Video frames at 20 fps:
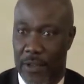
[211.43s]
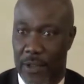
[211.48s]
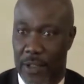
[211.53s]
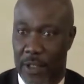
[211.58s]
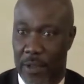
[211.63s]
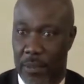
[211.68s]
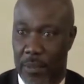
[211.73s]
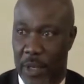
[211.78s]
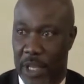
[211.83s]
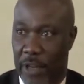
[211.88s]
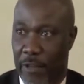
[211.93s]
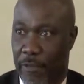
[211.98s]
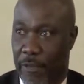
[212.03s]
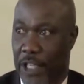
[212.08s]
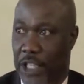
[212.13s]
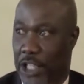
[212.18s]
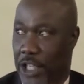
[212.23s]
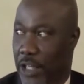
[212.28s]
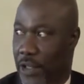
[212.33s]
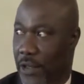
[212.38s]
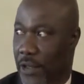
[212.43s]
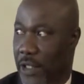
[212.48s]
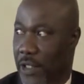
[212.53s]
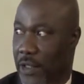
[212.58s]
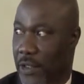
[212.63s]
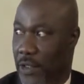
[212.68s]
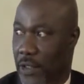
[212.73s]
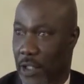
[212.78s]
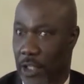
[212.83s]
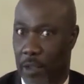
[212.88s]
the
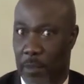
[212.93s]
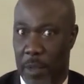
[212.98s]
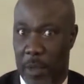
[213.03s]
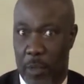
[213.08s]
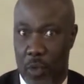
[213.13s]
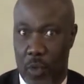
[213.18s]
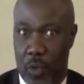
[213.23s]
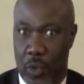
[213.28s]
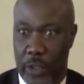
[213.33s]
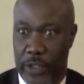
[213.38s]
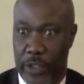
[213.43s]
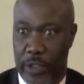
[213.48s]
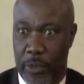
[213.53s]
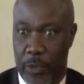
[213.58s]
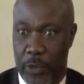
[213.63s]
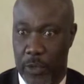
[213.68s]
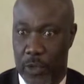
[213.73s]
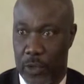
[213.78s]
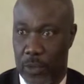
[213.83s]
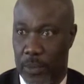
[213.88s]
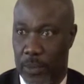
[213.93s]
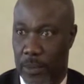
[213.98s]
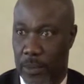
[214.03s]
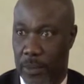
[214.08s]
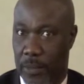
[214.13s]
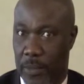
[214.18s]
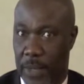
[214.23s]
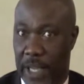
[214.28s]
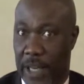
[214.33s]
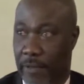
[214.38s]
beneficiaries or the people who are supposed to
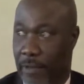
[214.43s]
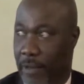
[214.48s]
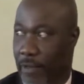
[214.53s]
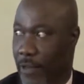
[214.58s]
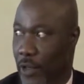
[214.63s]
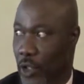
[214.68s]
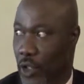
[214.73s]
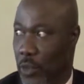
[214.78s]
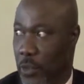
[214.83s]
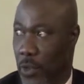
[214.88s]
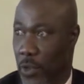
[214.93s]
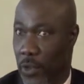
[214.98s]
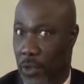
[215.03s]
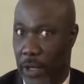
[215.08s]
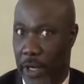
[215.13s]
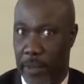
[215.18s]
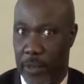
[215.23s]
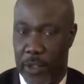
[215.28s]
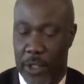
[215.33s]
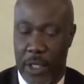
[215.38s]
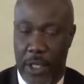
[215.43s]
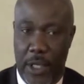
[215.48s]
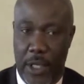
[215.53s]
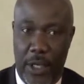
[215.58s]
benefit from those programs.